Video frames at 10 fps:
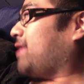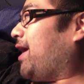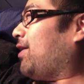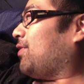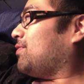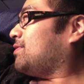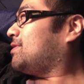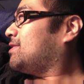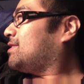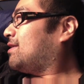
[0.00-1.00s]
down
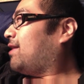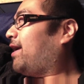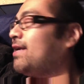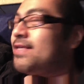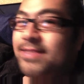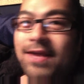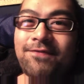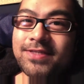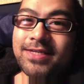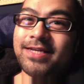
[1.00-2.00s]
to like
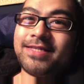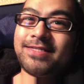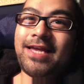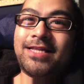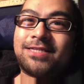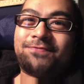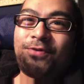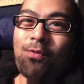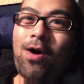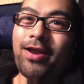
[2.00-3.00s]
17 cents
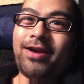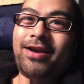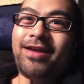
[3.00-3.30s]
for one,